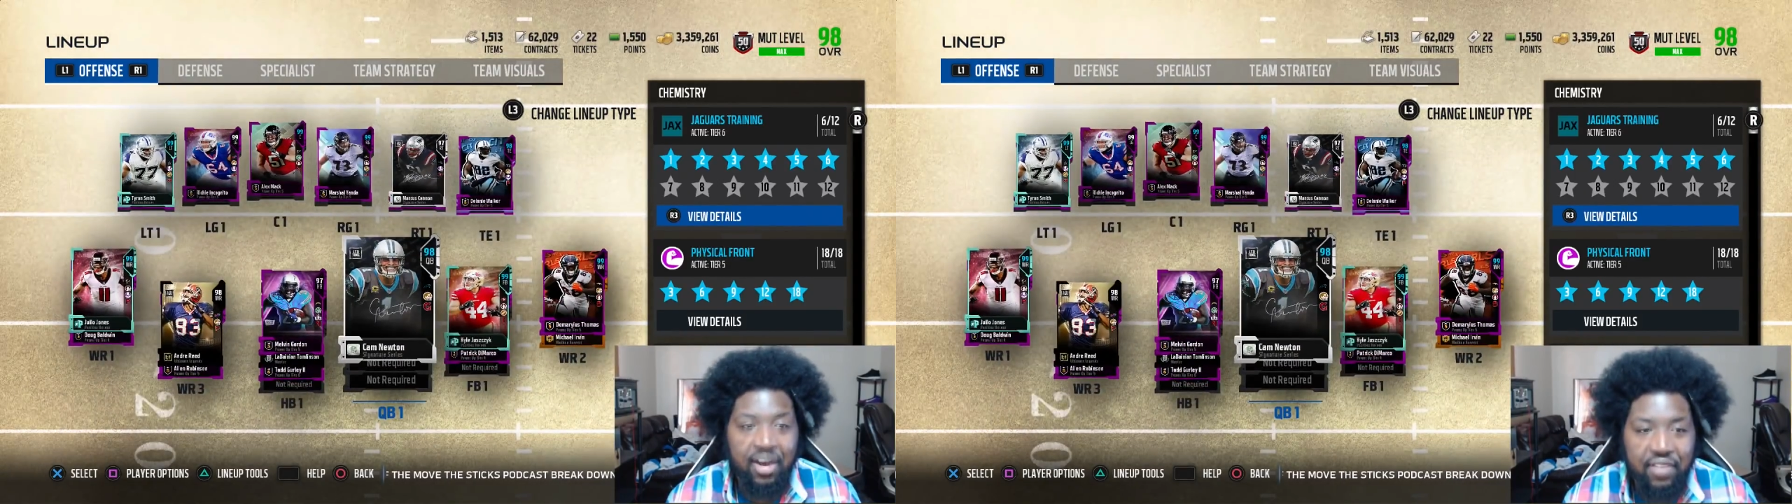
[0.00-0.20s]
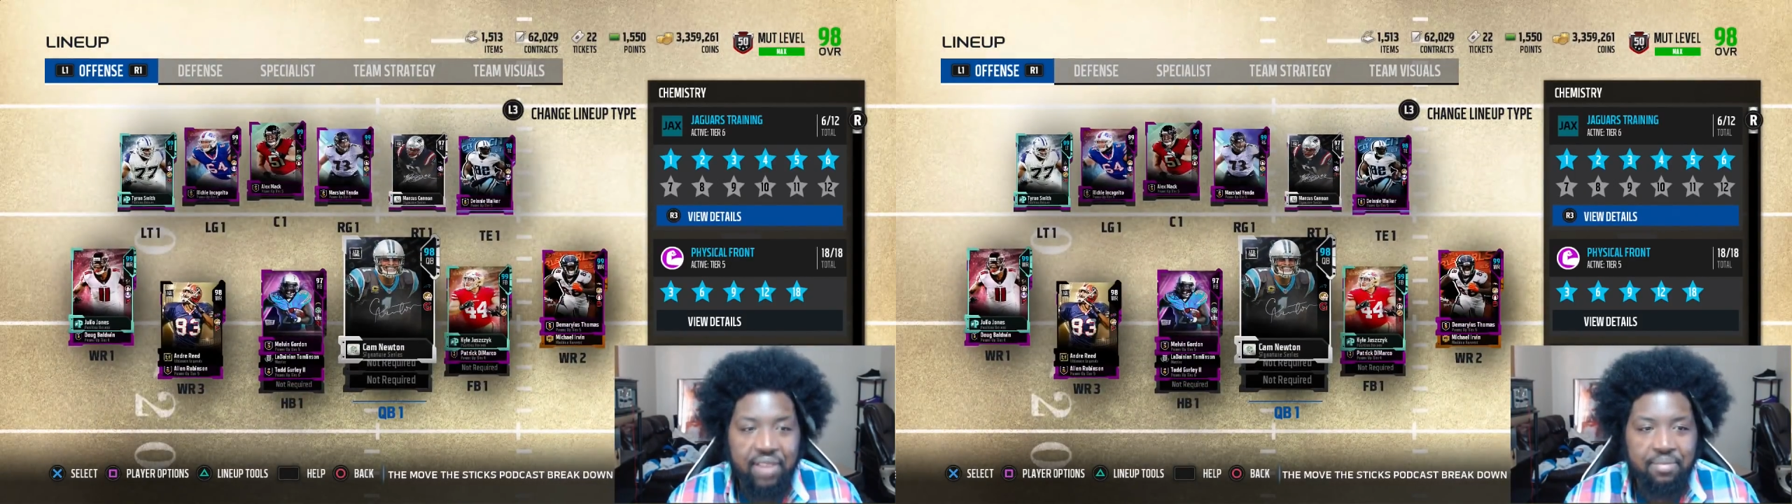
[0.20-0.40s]

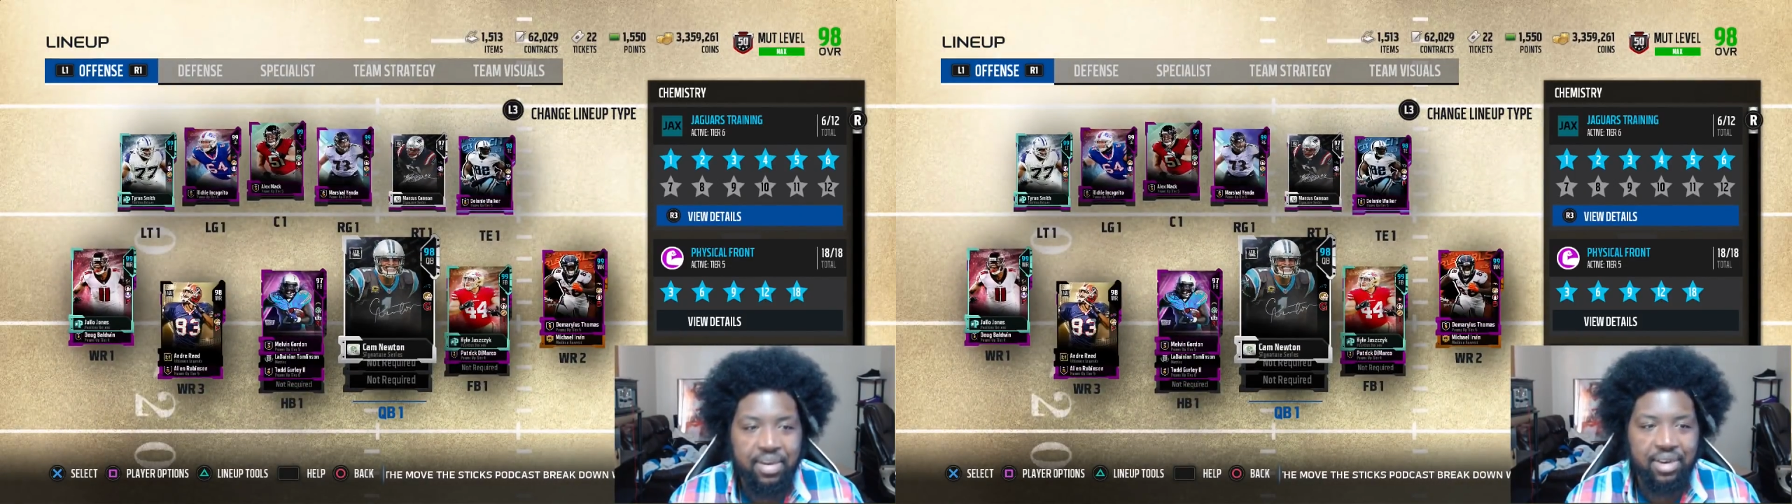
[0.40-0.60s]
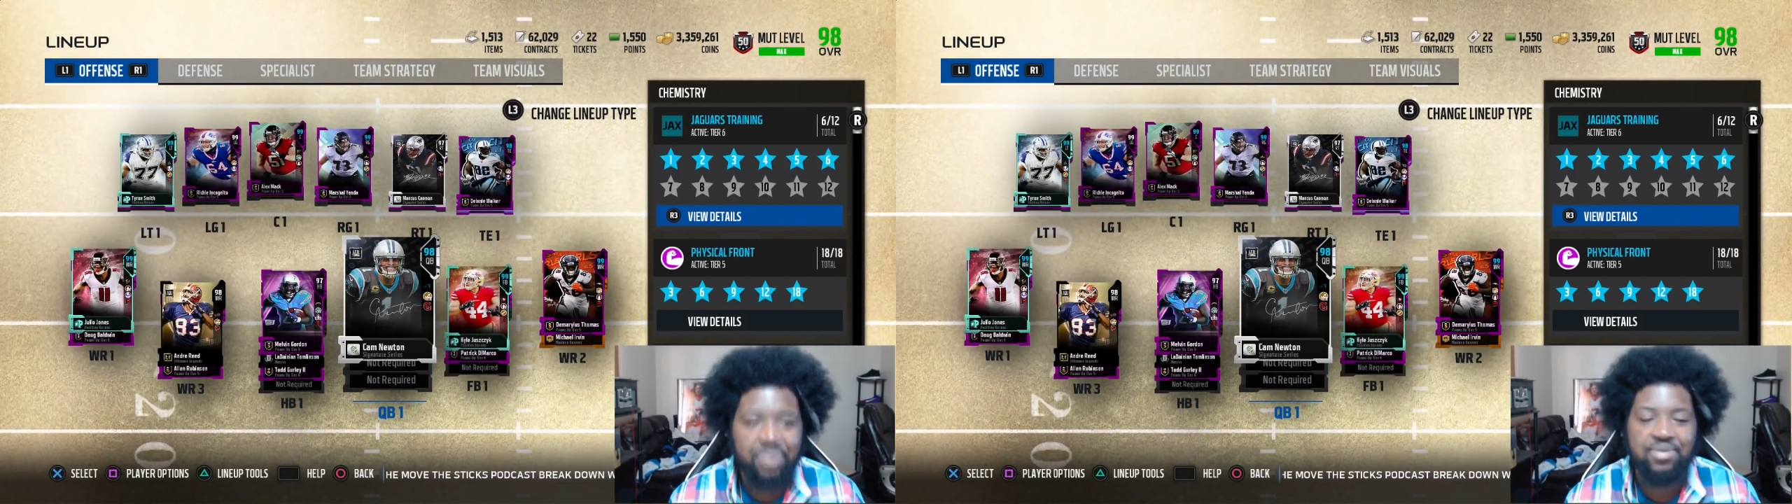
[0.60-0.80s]
of it,
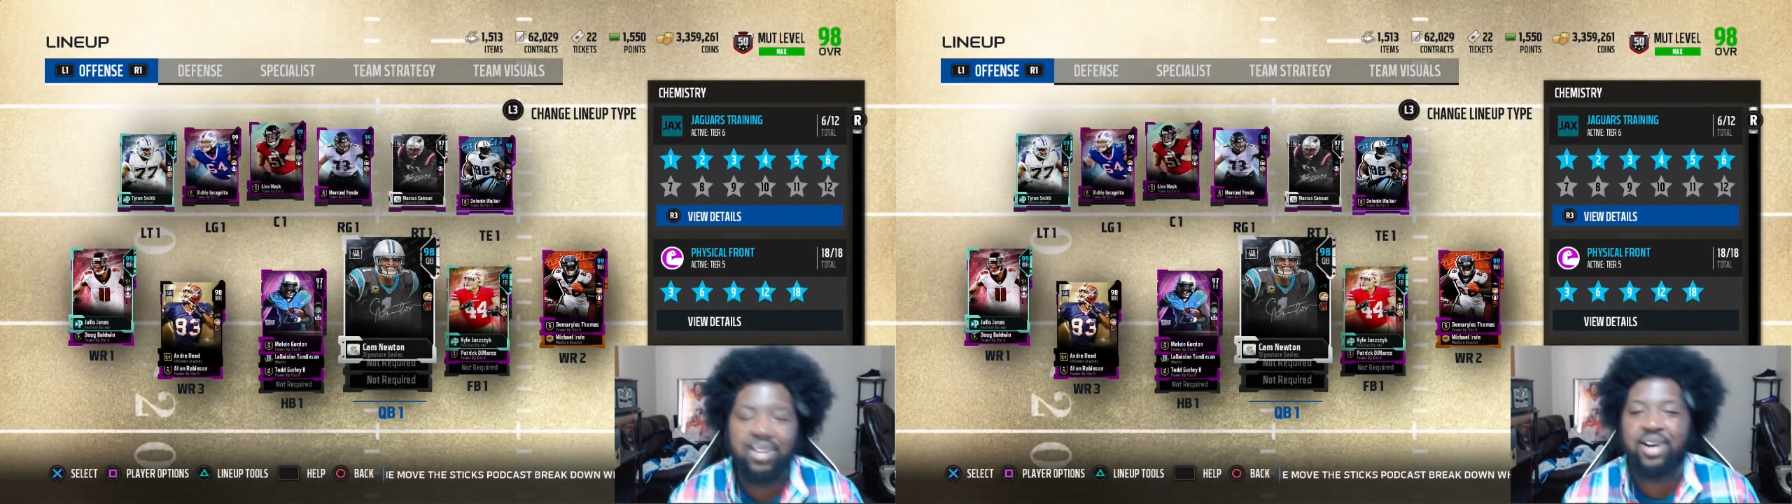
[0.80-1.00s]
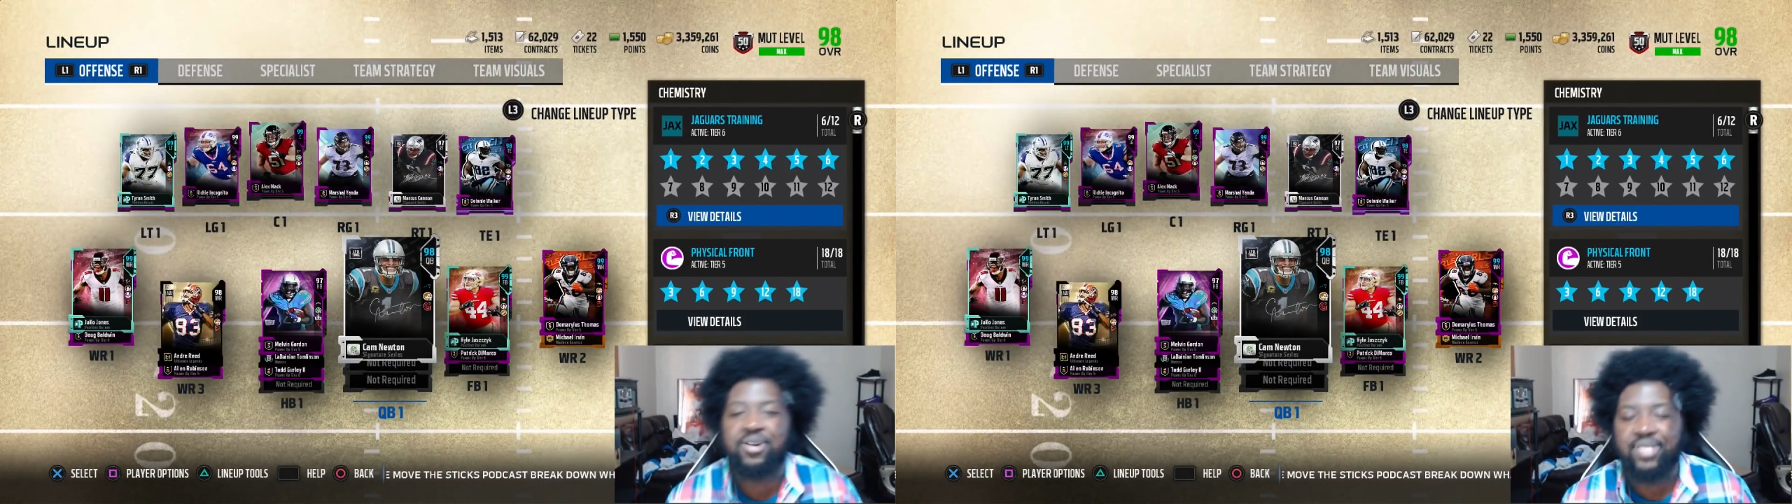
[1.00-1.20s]
but who
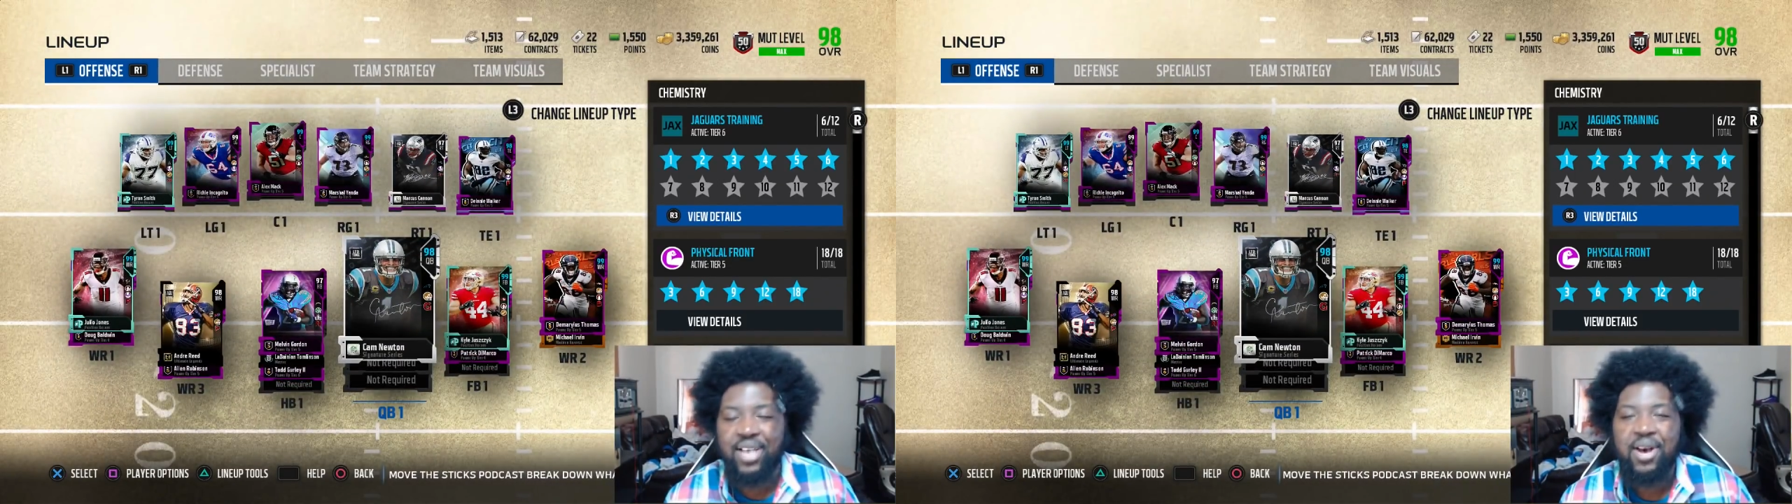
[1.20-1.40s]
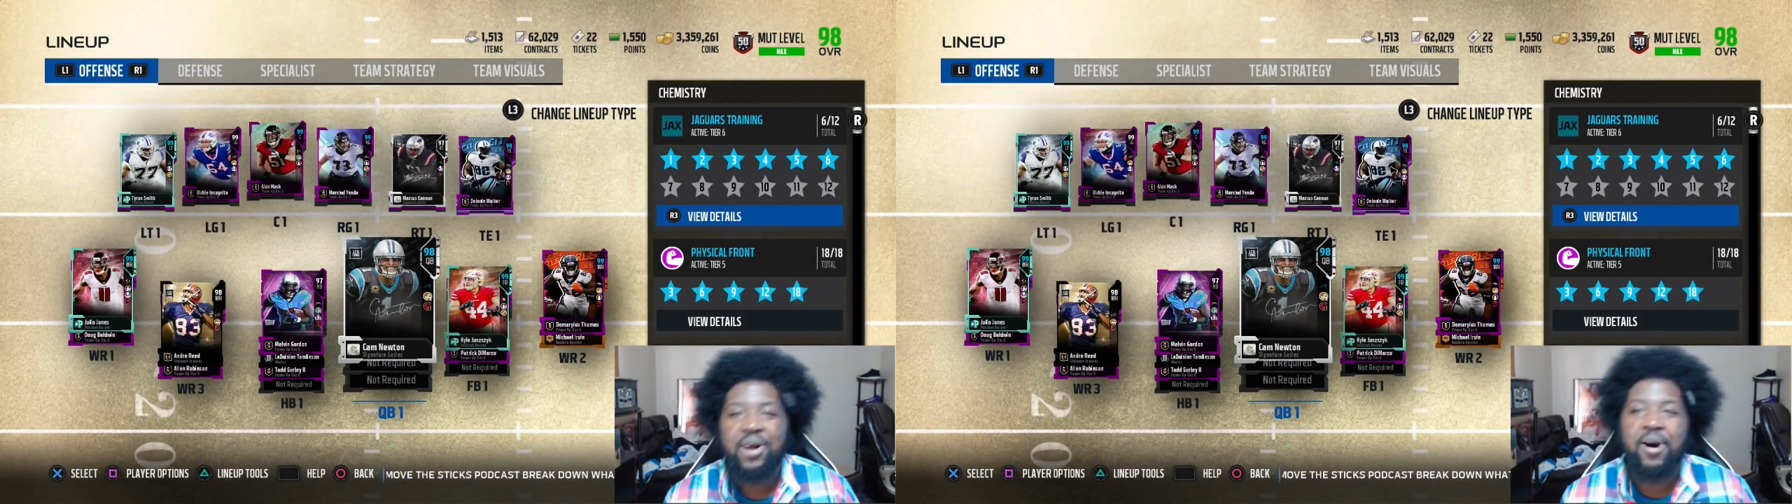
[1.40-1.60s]
knows?